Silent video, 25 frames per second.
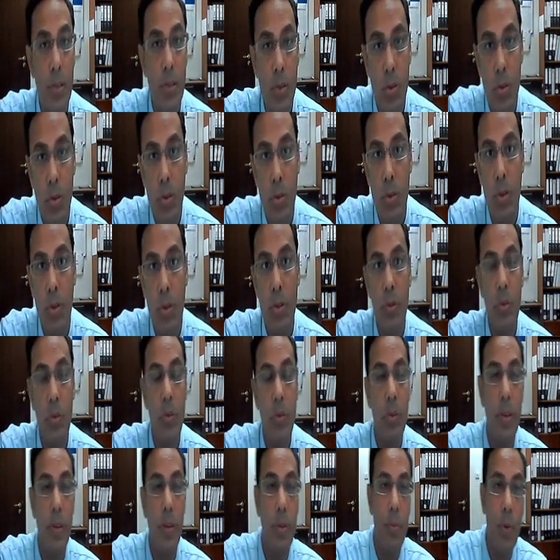At
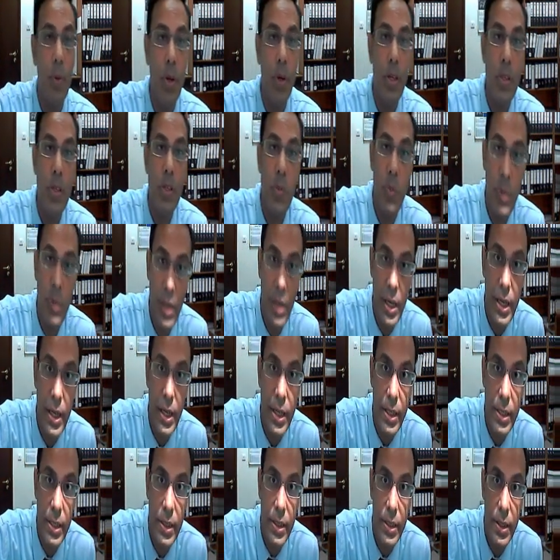school, the
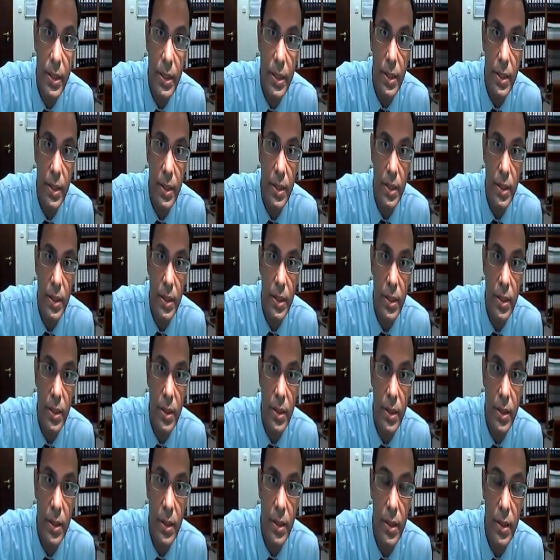boys play.
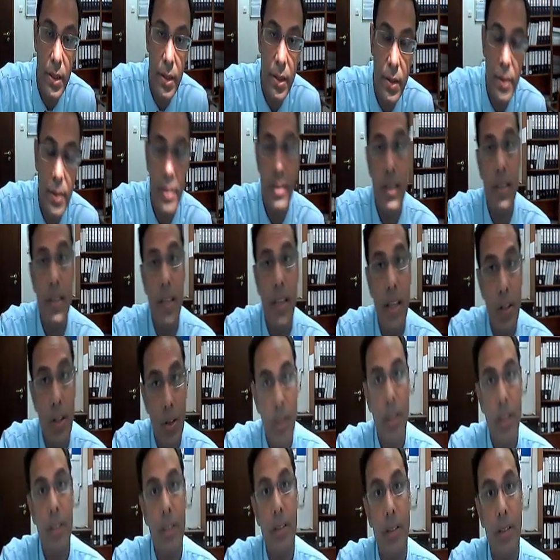
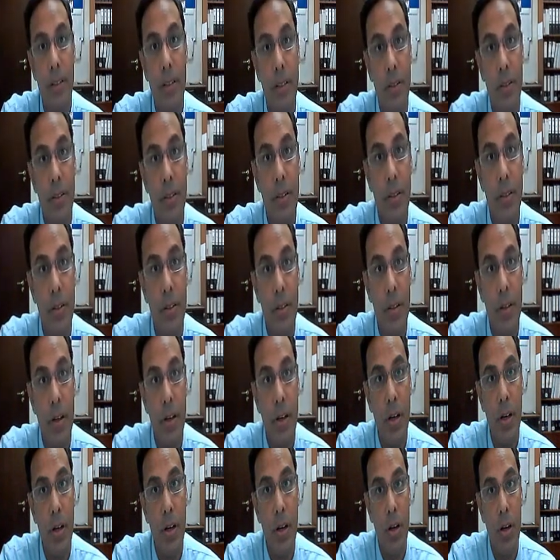This is a unit.
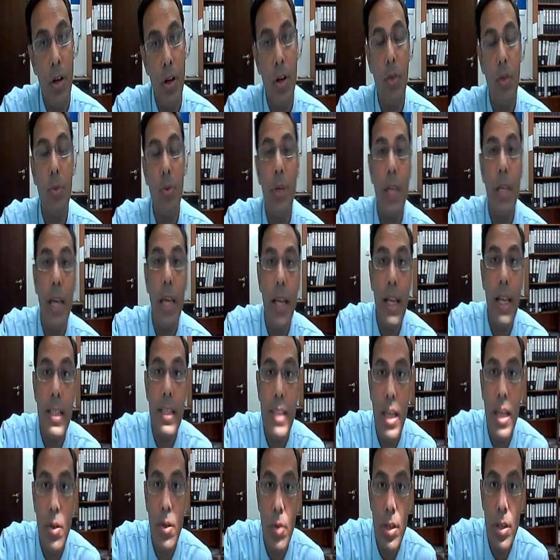Or
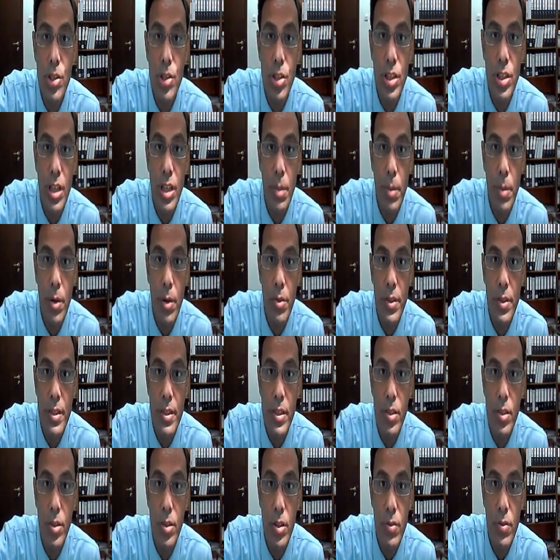we can ask a
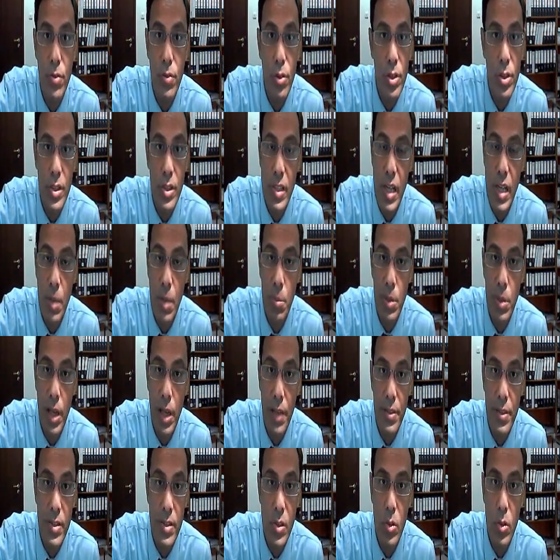question about this unit, for
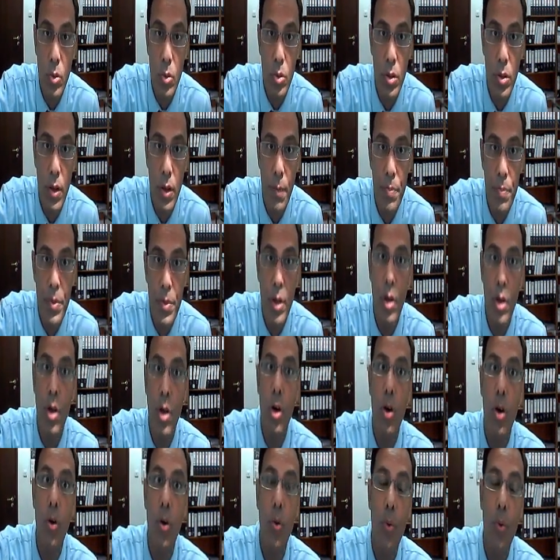example, at school.
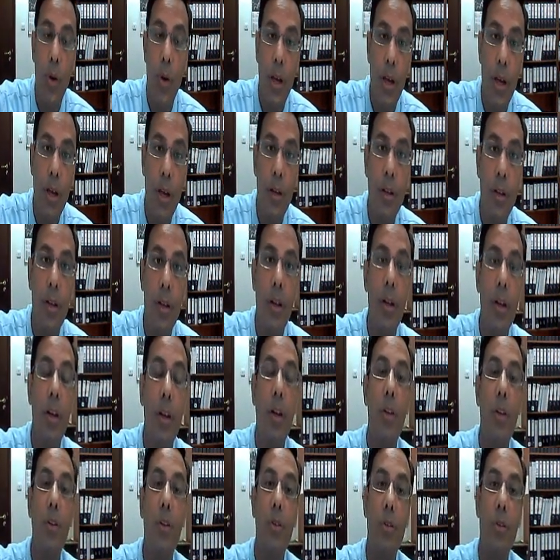
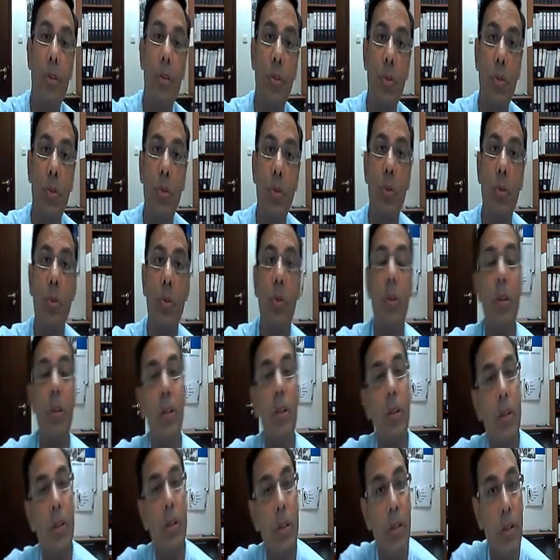Where
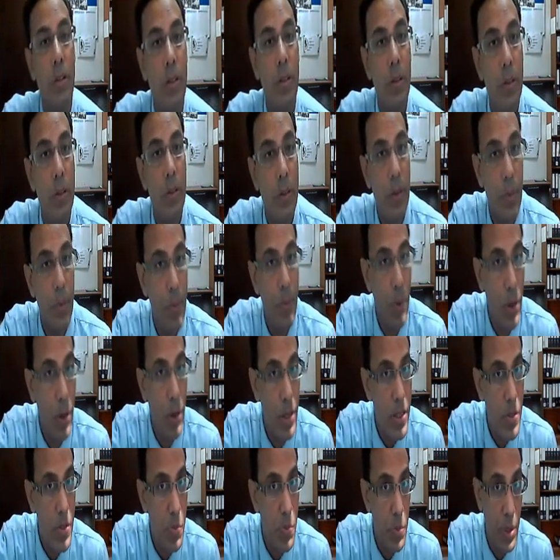do
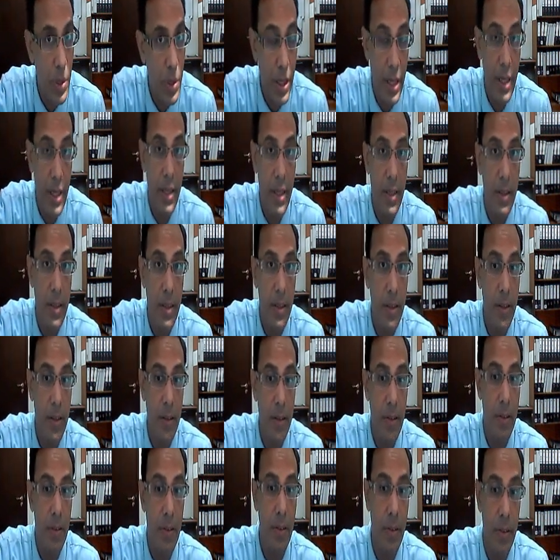the boys
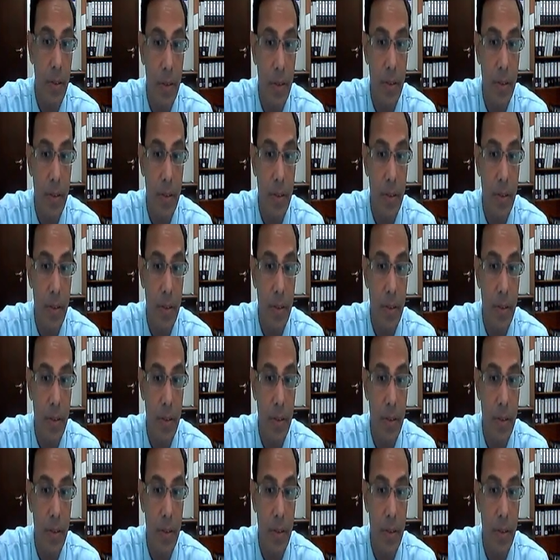play?